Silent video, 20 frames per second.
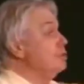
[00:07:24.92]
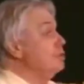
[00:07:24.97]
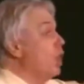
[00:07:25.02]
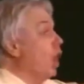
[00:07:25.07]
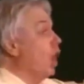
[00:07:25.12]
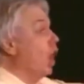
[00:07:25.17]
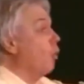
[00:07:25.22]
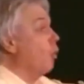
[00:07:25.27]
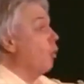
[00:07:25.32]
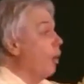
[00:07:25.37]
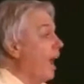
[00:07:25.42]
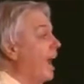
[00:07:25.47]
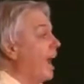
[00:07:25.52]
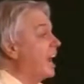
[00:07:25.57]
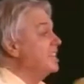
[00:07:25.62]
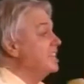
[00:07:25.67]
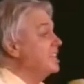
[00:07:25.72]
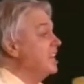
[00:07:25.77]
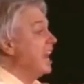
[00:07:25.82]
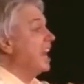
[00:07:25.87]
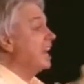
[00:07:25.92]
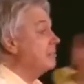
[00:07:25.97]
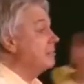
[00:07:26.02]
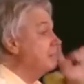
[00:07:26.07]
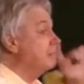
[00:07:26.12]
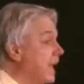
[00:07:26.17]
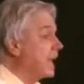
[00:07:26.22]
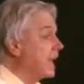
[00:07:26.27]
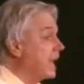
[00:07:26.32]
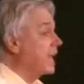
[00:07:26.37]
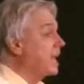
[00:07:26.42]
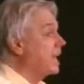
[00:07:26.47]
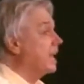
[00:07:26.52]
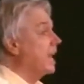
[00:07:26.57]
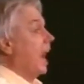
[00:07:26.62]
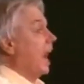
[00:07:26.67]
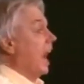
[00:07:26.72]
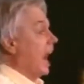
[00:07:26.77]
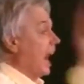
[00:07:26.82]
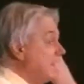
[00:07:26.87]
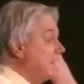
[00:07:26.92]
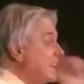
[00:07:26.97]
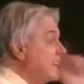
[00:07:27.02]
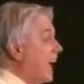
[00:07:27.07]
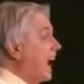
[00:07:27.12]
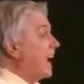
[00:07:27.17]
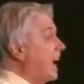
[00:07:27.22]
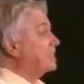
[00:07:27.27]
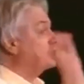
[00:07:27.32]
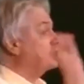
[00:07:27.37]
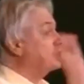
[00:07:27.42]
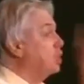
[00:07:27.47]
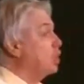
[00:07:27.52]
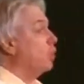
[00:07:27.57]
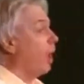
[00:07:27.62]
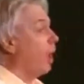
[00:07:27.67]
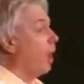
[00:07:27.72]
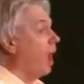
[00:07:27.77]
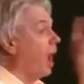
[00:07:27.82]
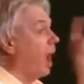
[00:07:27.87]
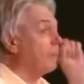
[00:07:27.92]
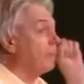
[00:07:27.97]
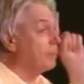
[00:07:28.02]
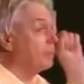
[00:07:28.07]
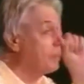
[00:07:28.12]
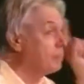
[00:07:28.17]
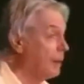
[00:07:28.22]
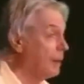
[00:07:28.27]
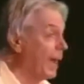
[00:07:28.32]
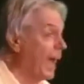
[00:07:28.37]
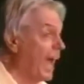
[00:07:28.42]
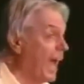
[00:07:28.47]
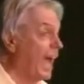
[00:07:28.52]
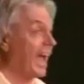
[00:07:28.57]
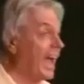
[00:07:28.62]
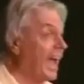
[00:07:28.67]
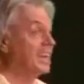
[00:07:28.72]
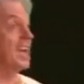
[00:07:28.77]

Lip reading: nowhere near me unless you are prepared